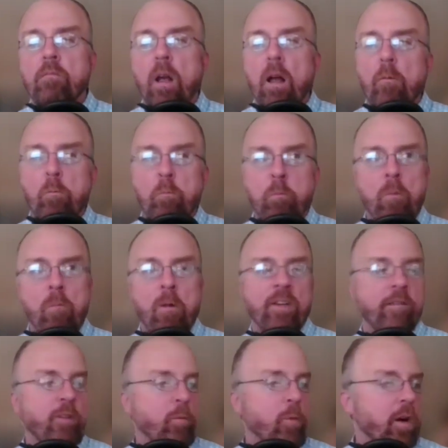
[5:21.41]
I wonder
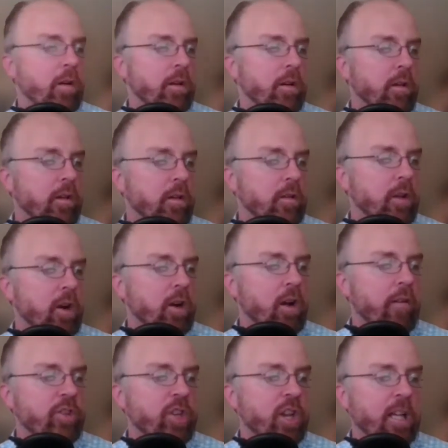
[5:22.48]
if you wanted to start
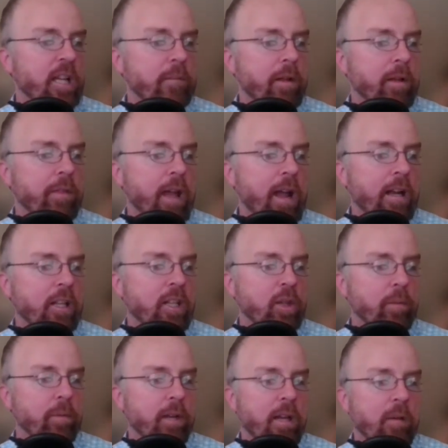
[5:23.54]
off chatting about that a
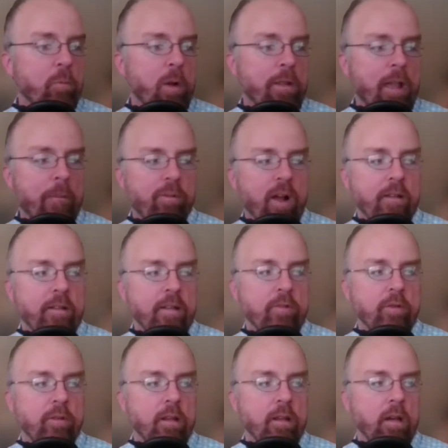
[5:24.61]
little bit and what that process
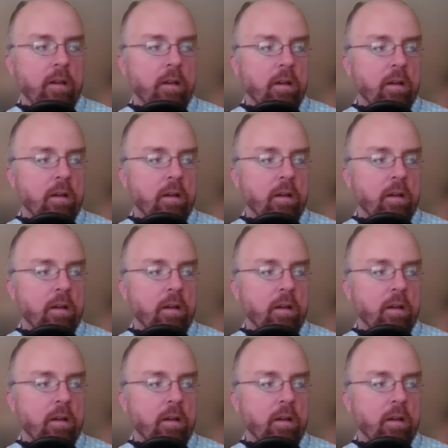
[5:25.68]
was like.